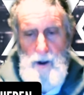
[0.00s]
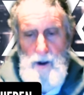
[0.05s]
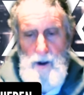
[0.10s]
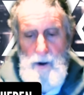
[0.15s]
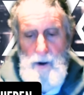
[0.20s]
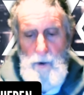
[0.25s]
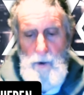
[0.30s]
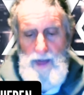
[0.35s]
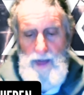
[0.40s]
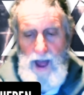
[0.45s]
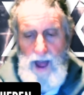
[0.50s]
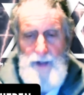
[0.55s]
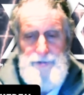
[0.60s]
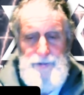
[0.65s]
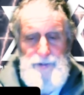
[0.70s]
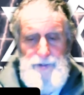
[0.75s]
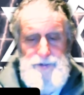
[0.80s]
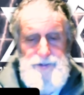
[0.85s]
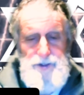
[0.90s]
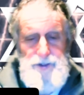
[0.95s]

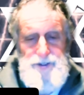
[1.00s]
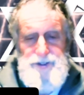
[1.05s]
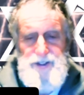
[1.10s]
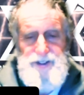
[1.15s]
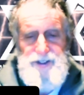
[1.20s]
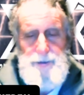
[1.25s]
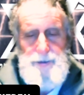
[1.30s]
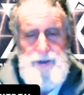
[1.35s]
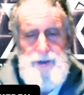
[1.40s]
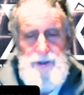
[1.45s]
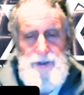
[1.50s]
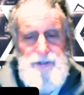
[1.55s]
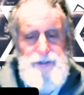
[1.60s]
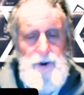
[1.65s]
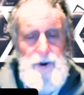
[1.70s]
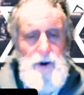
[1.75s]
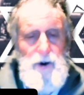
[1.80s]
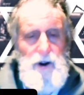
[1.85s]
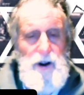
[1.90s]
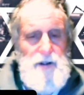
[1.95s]
without the Jews accepting the
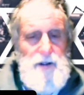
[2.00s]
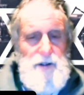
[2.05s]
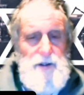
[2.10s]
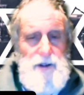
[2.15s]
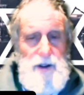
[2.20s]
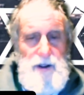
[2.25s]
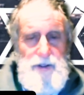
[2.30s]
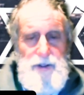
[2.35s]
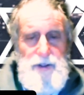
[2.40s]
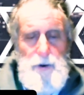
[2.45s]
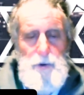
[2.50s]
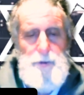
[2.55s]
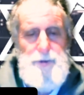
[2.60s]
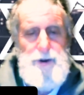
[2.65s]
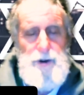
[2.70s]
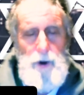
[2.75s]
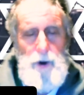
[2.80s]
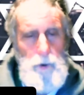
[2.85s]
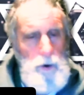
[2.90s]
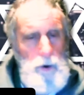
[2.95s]
Torah, there would
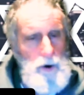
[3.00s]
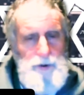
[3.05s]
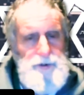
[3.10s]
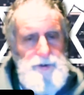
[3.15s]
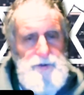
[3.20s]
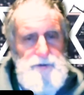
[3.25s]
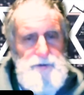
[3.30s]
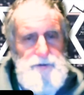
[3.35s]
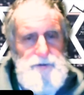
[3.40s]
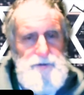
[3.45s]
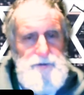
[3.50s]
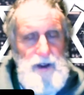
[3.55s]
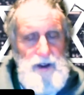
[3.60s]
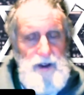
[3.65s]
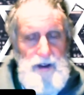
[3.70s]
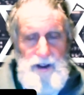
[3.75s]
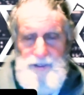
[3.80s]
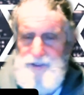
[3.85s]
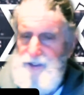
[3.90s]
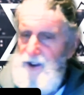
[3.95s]
be no world.
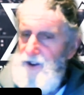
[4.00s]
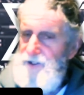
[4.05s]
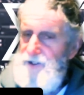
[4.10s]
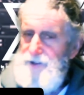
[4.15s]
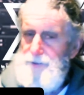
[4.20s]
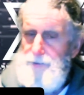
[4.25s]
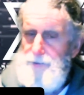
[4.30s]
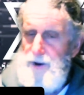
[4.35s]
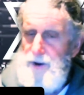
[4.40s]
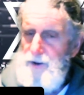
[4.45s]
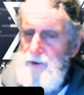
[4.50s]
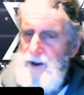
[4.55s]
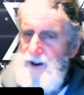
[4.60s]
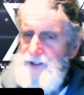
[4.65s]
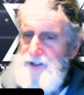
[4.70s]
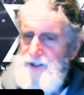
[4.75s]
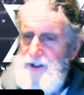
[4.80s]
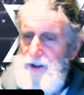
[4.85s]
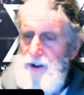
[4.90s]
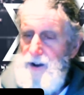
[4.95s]
That sounds pretty
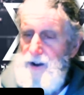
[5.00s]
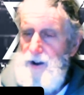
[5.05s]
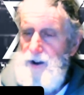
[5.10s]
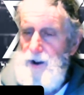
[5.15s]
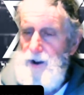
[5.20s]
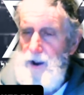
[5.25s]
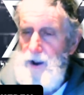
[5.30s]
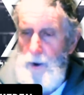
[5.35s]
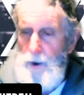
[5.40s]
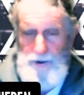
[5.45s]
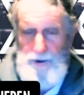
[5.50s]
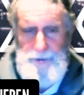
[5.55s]
crazy. And what's